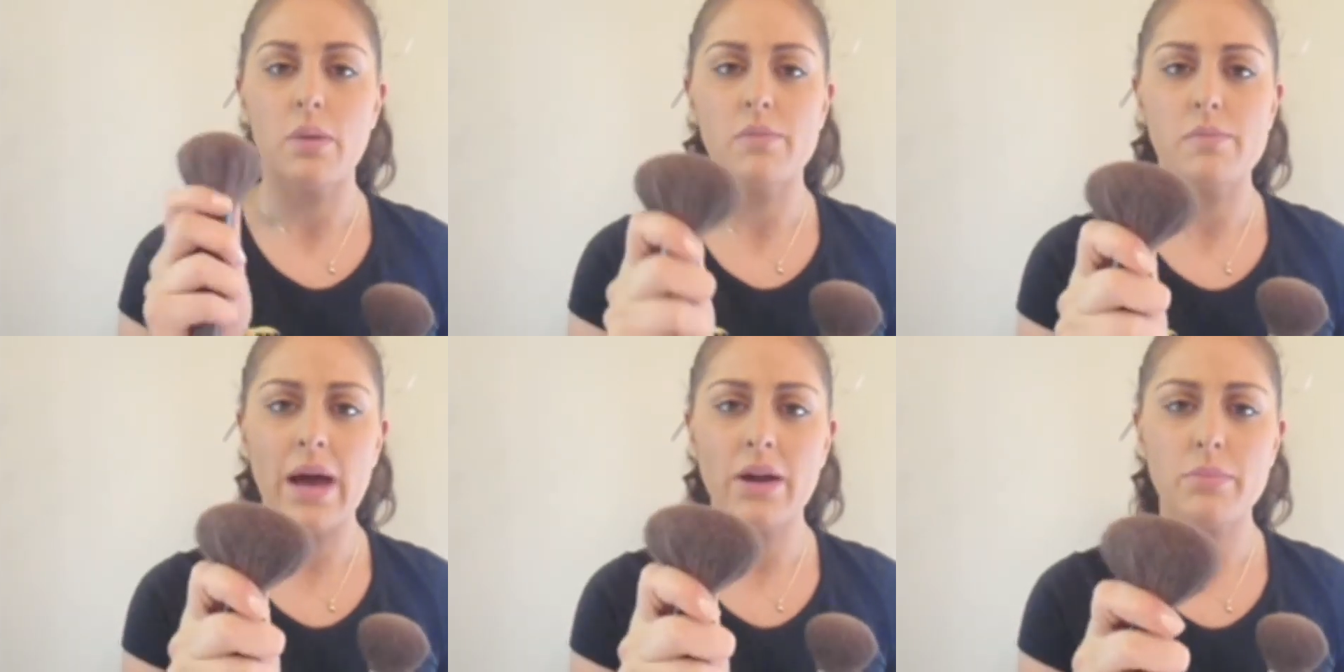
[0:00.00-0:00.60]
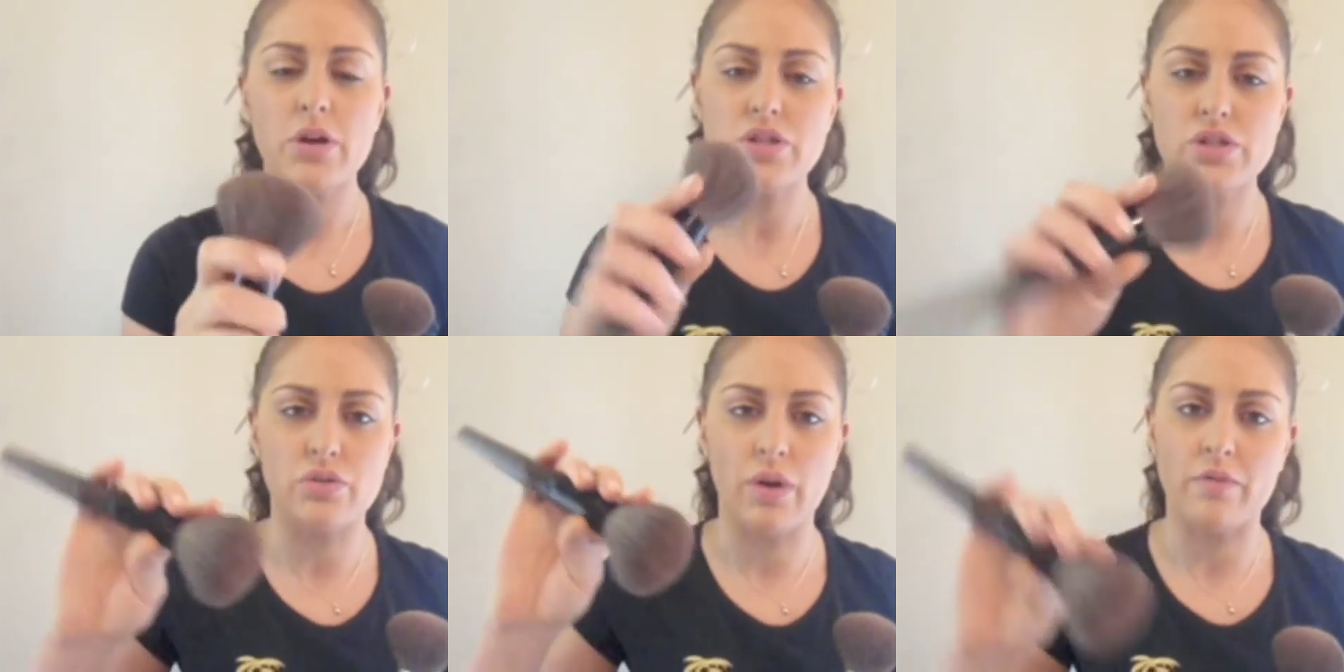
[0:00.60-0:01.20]
Powder
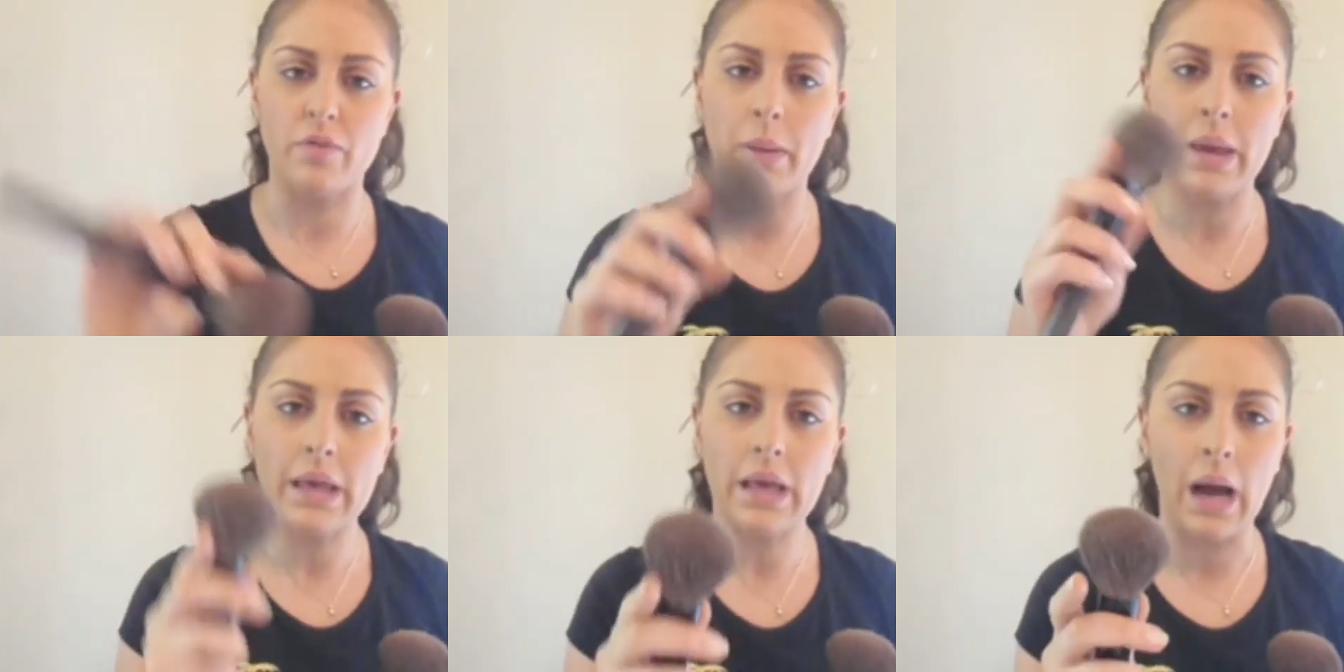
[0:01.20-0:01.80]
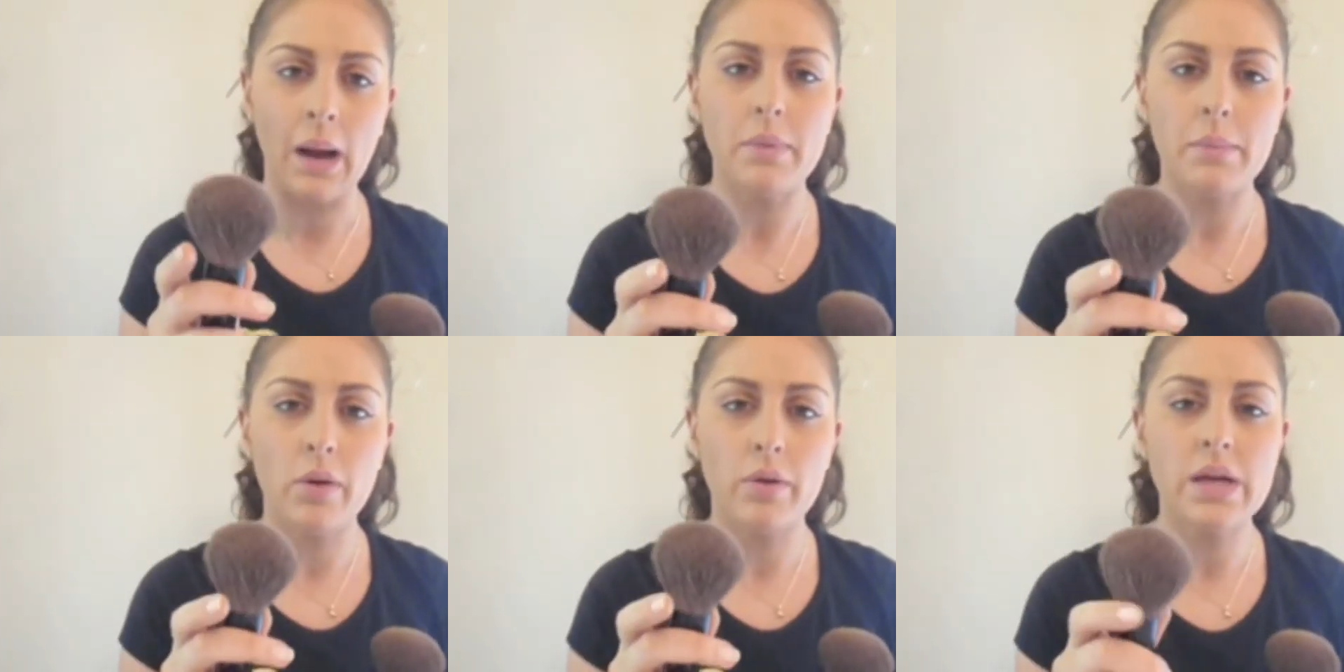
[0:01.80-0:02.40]
brushes are great for picking up
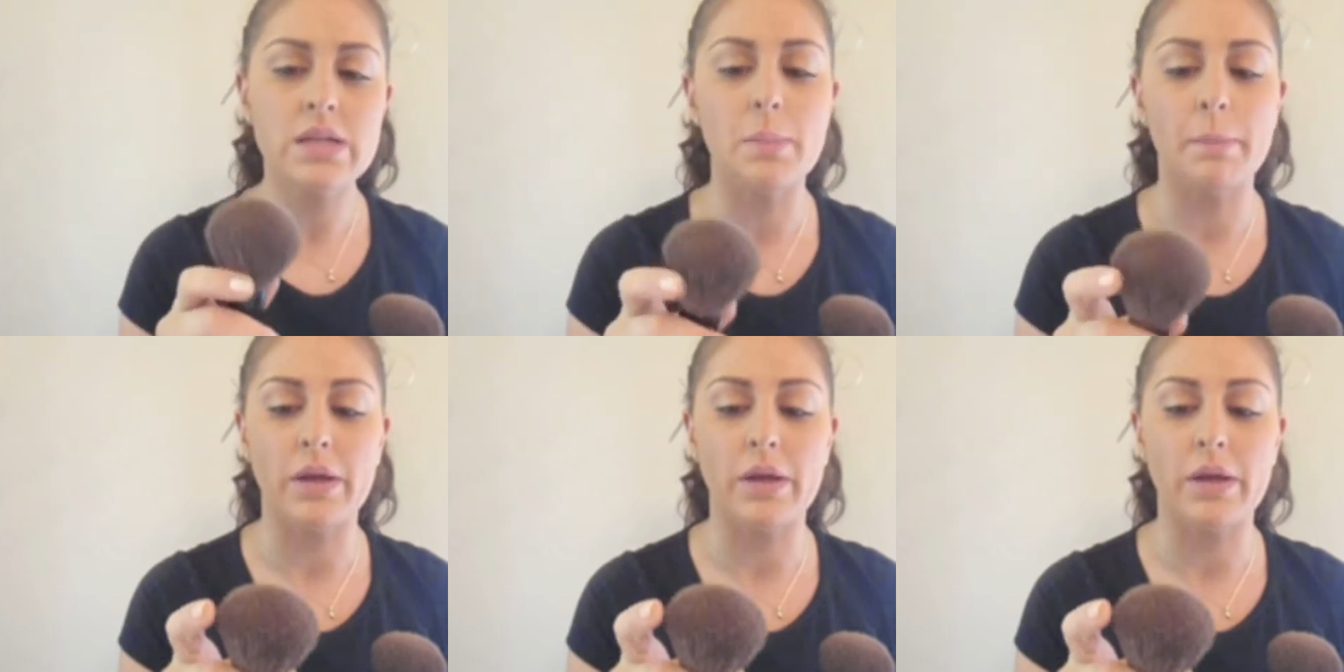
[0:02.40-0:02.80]
the product,